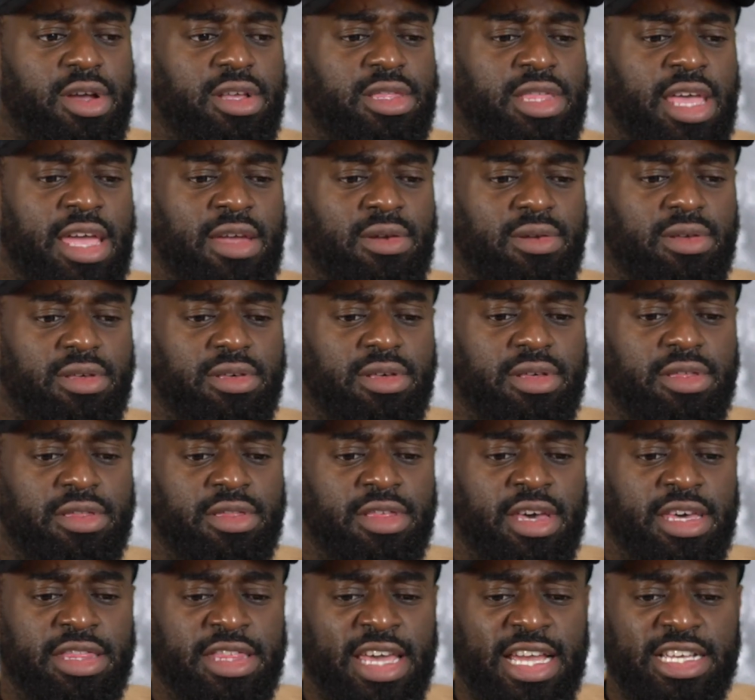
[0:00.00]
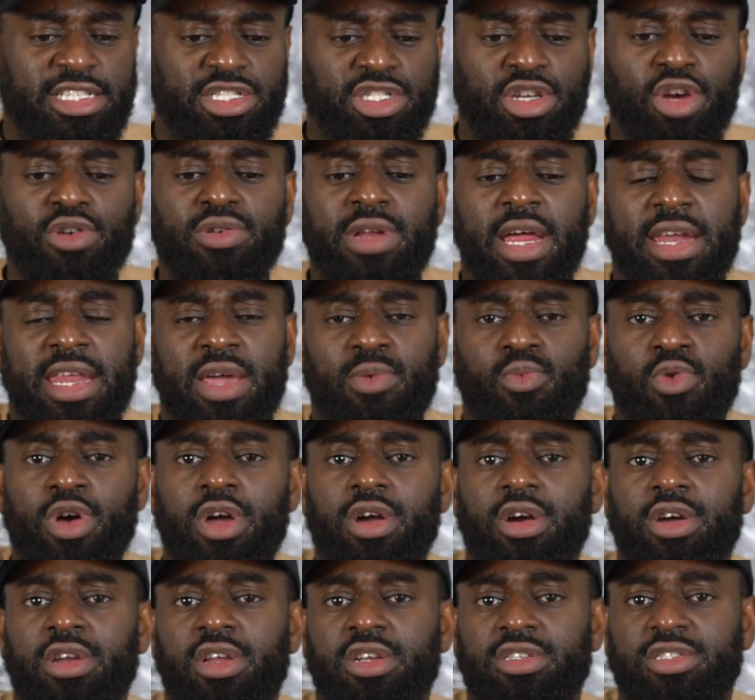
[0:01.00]
They they showed that they
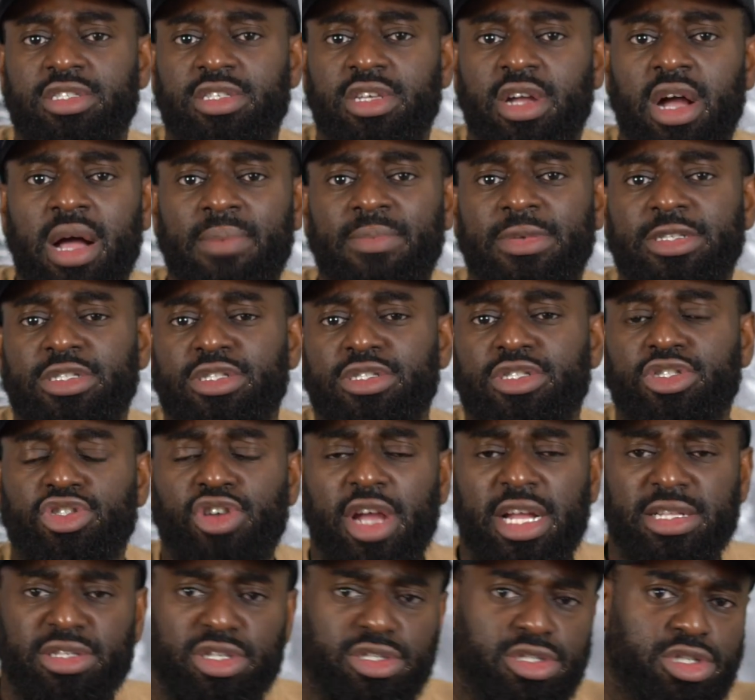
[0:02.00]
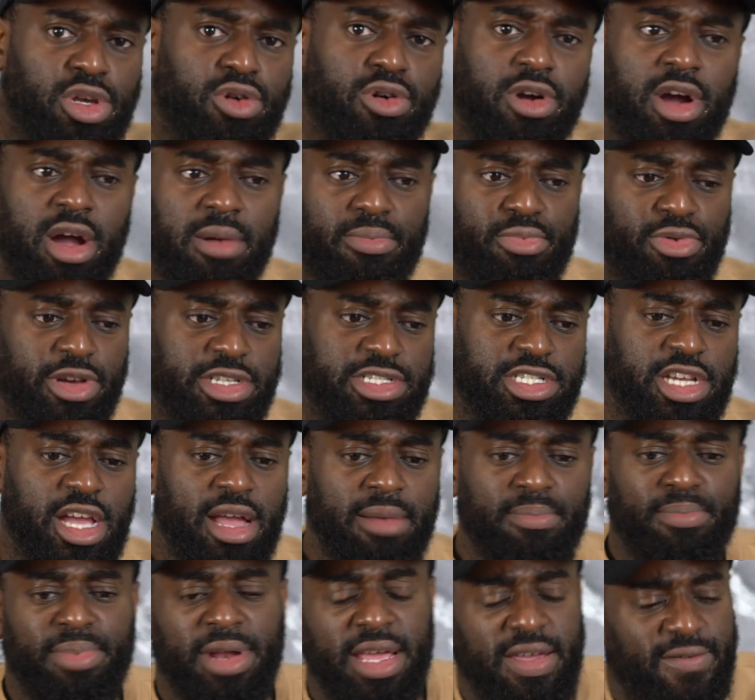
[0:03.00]
weren't going to just come and just try to soak up pressure
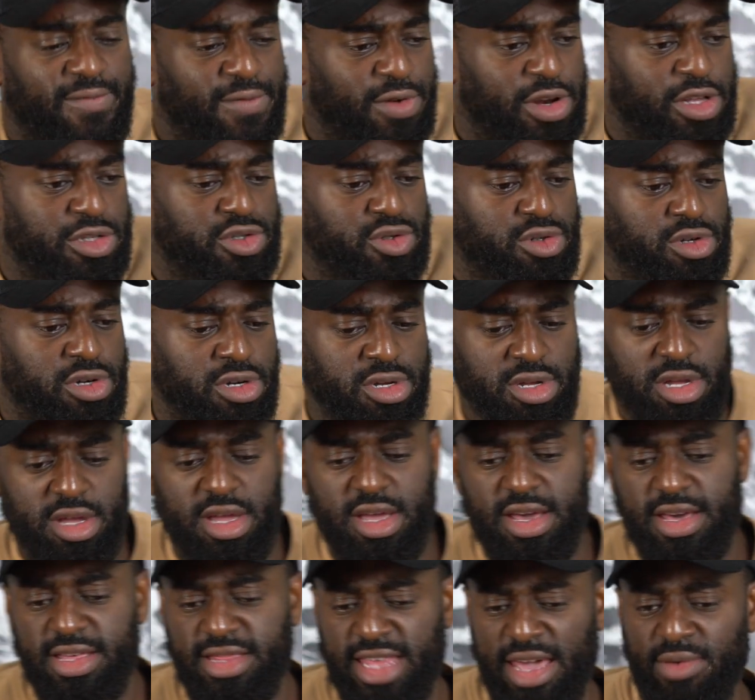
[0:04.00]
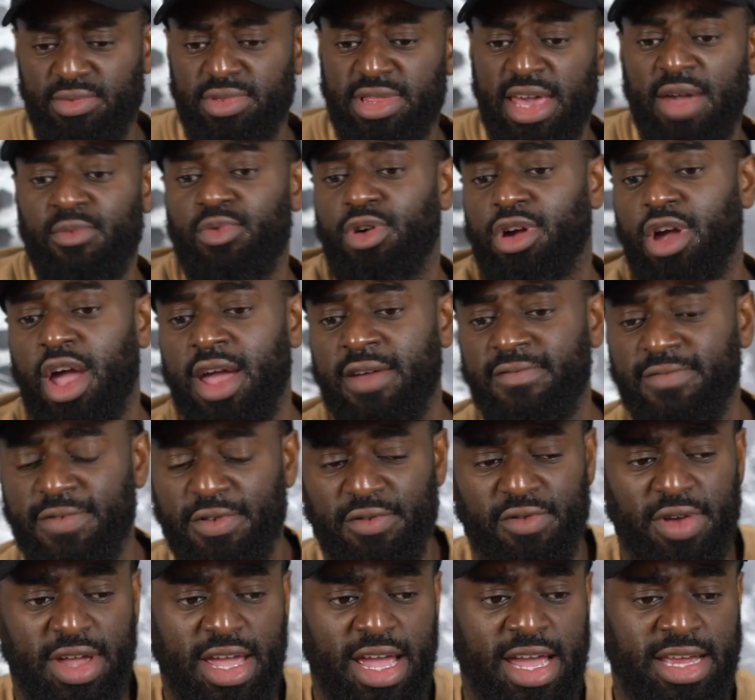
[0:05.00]
and play for the draw. They they were going
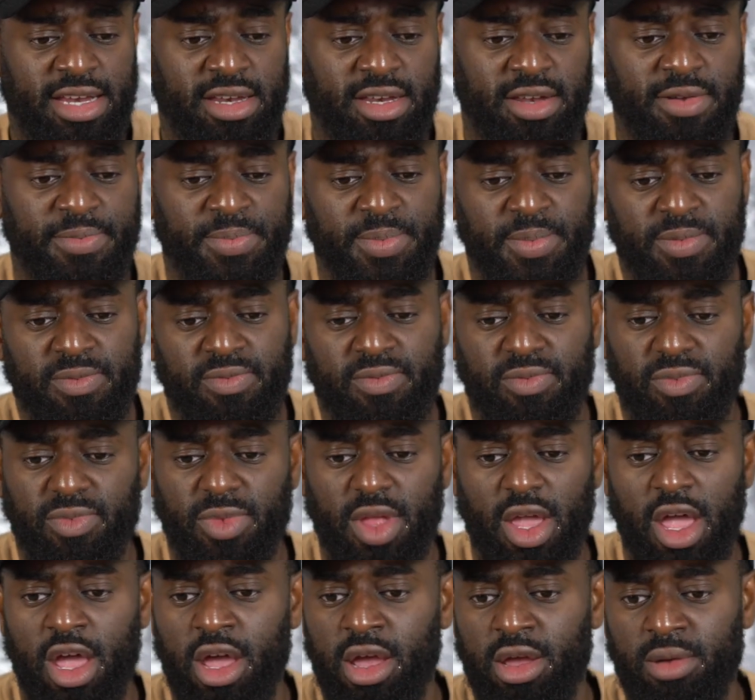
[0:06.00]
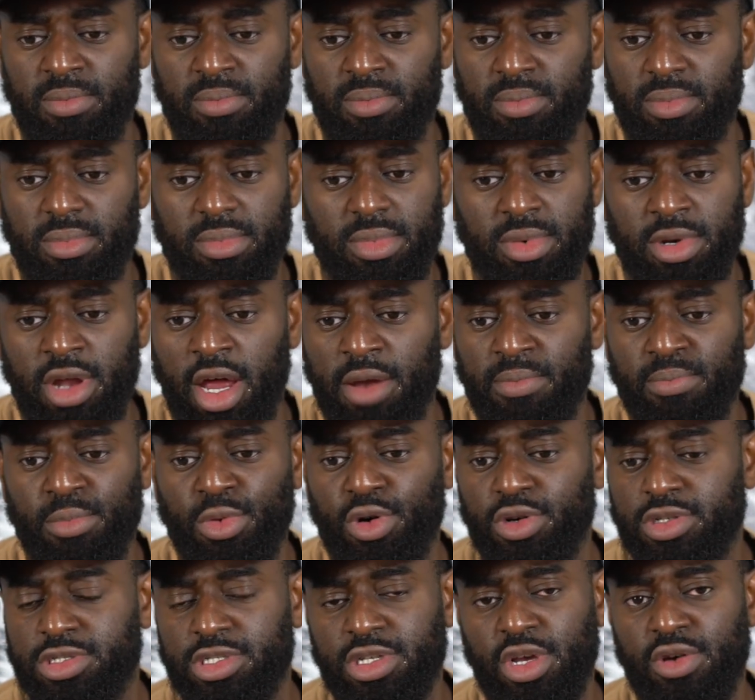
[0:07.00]
for it, and um, none
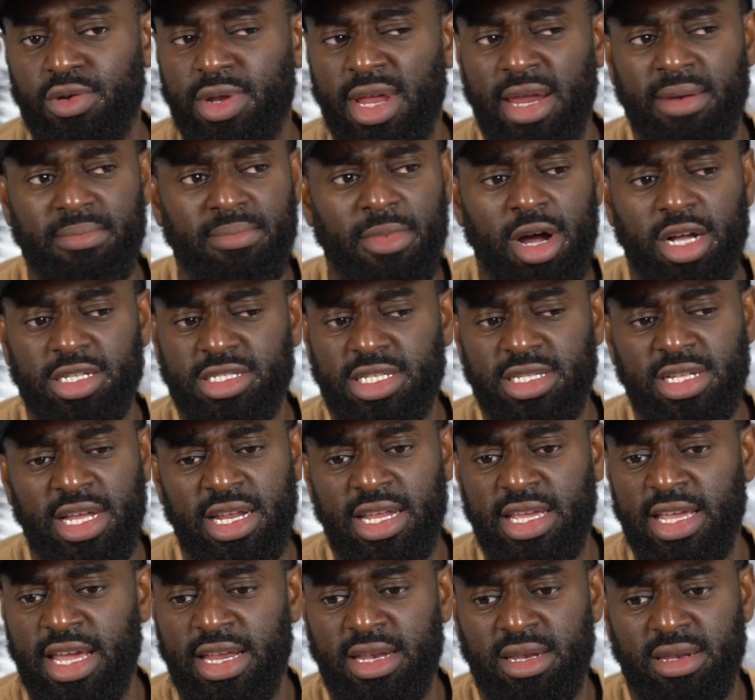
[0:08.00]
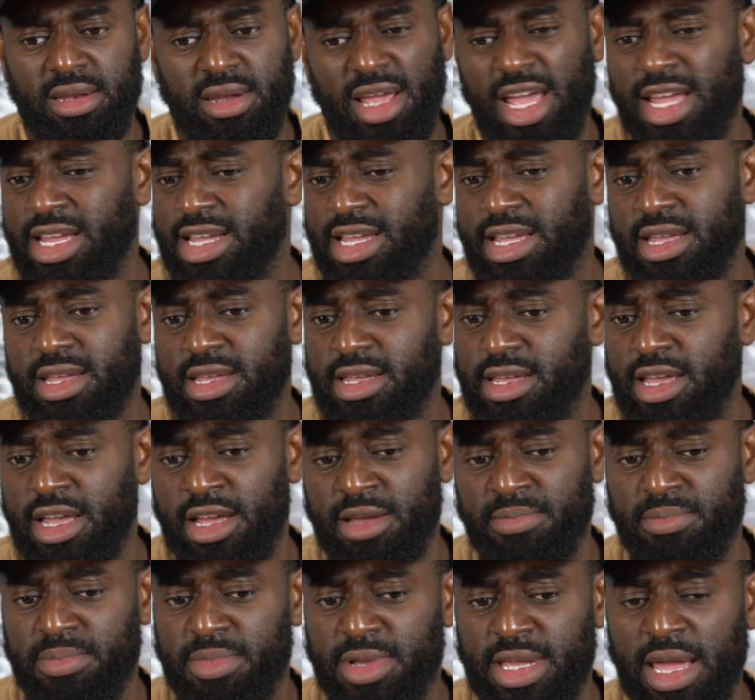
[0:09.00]
more so than Martinelli and and
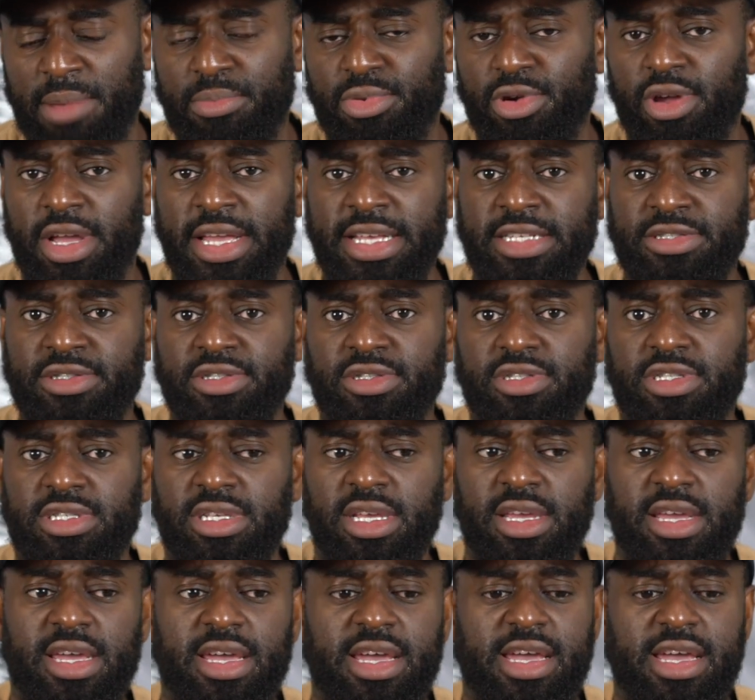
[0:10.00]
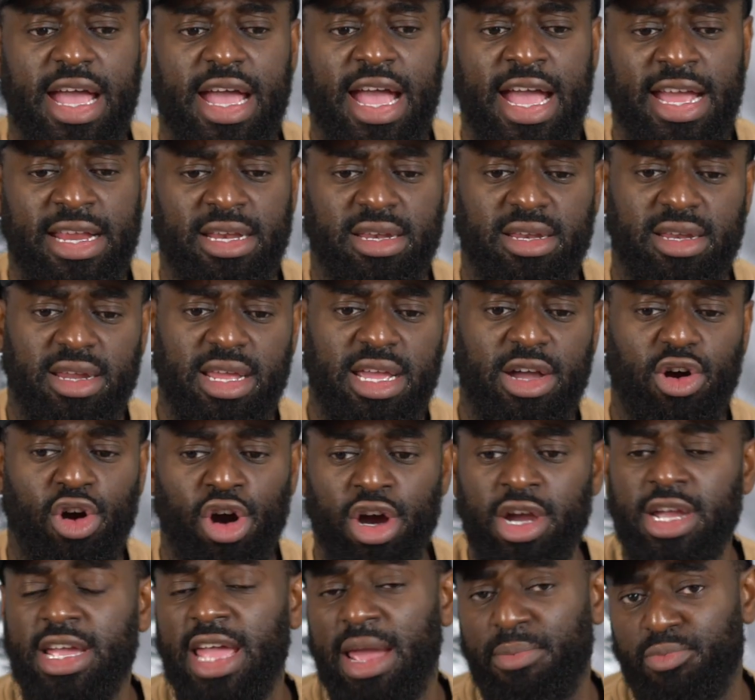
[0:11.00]
and Gabriel Jesus. And
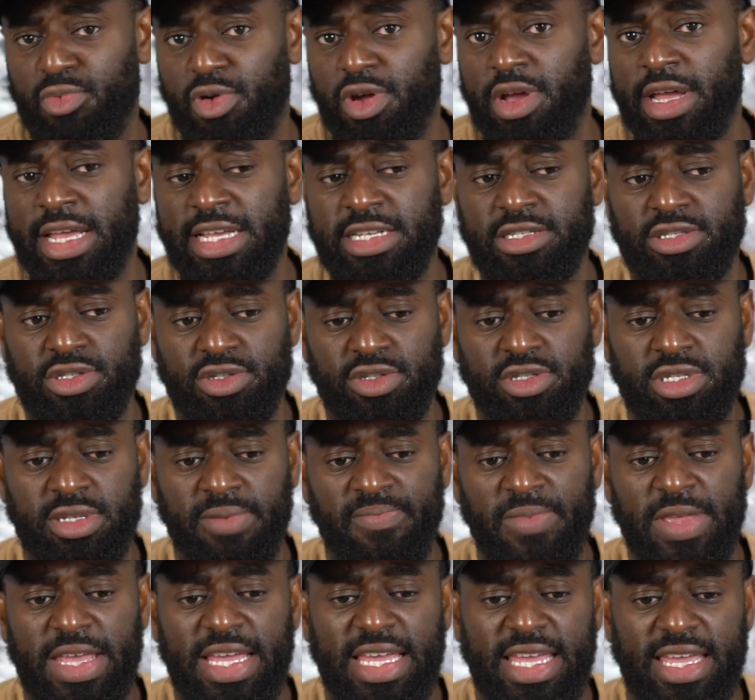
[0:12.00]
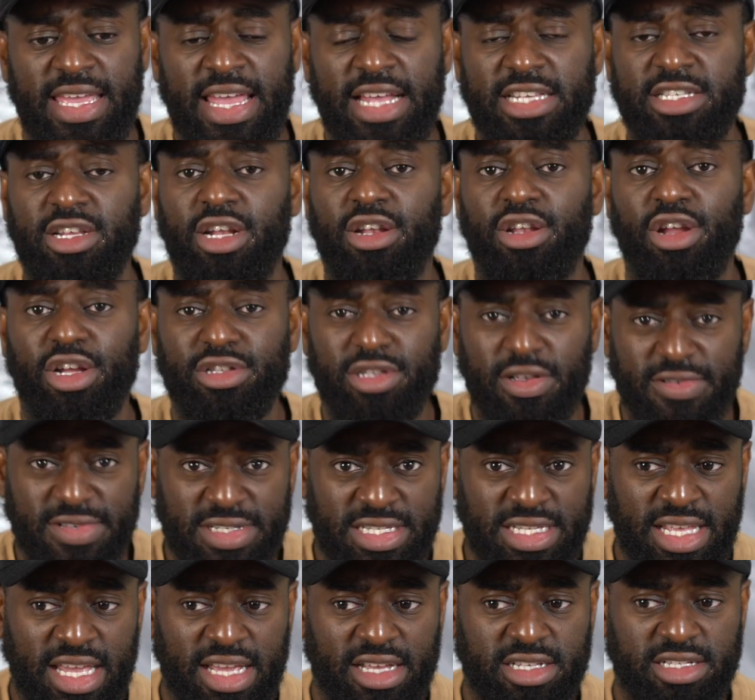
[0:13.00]
on Gabriel Jesus, he gets a lot of
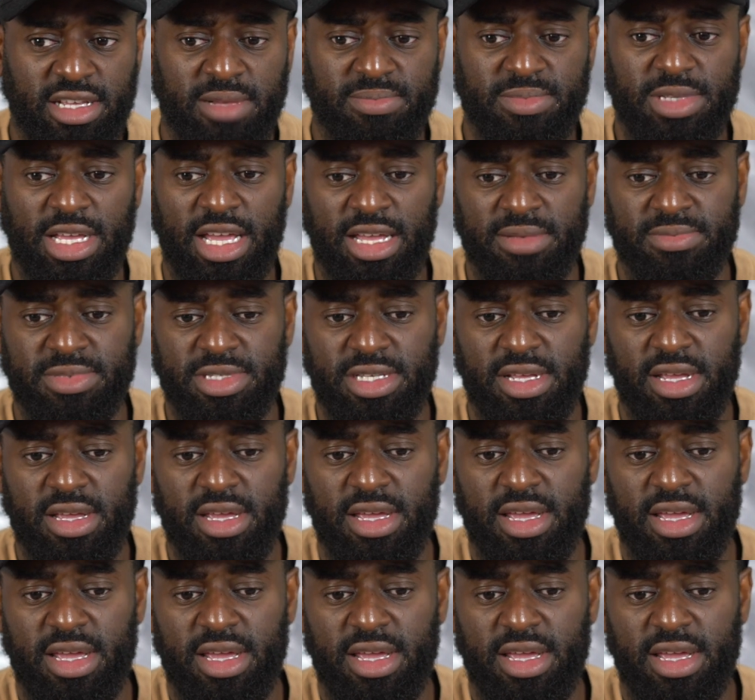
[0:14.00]
stick sometimes.